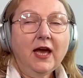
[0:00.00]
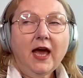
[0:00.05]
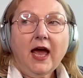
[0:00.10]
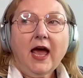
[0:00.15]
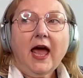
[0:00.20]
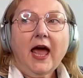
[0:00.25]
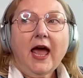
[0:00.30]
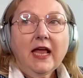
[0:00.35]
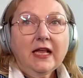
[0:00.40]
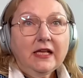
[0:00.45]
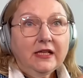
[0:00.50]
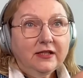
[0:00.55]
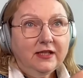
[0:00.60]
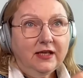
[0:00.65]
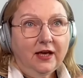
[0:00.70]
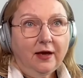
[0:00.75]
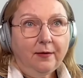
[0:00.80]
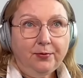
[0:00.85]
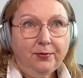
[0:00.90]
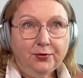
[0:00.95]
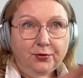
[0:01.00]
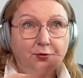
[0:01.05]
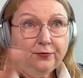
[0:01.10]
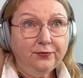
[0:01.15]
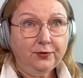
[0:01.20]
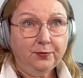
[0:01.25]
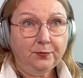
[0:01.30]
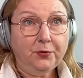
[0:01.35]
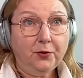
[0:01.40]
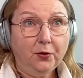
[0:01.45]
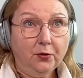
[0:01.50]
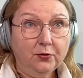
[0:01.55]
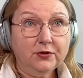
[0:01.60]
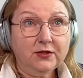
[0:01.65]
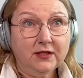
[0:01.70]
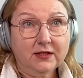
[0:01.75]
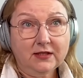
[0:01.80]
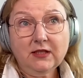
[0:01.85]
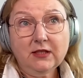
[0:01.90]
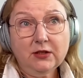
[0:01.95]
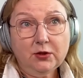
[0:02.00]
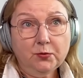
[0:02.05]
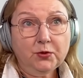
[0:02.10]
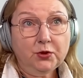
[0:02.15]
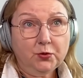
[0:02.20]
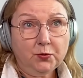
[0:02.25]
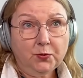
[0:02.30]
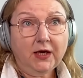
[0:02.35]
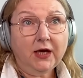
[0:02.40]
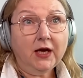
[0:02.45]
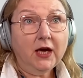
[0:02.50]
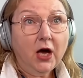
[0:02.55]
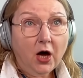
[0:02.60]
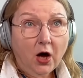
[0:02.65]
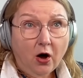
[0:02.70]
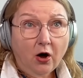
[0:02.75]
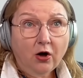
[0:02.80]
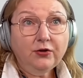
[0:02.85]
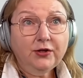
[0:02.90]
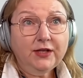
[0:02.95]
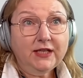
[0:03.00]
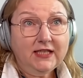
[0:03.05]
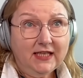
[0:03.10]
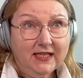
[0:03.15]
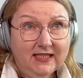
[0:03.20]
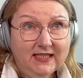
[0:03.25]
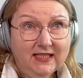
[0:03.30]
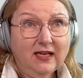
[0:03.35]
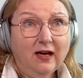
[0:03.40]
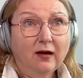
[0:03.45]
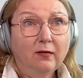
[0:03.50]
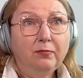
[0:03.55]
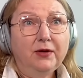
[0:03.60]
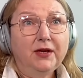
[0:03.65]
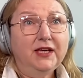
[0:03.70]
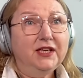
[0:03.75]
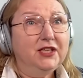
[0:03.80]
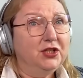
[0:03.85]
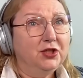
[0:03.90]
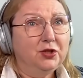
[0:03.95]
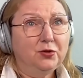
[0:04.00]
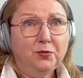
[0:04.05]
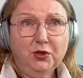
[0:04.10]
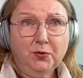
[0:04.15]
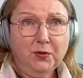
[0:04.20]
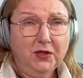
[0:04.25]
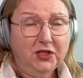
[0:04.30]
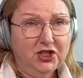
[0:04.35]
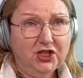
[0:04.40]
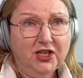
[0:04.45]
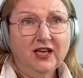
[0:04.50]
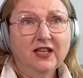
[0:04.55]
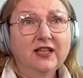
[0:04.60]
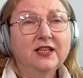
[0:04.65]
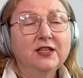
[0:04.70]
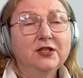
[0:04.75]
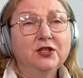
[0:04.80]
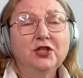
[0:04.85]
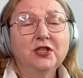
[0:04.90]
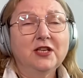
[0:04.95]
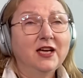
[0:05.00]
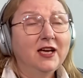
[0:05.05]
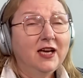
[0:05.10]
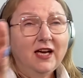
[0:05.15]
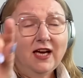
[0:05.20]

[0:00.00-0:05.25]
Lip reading: and the approved processes which we already established, which we challenged,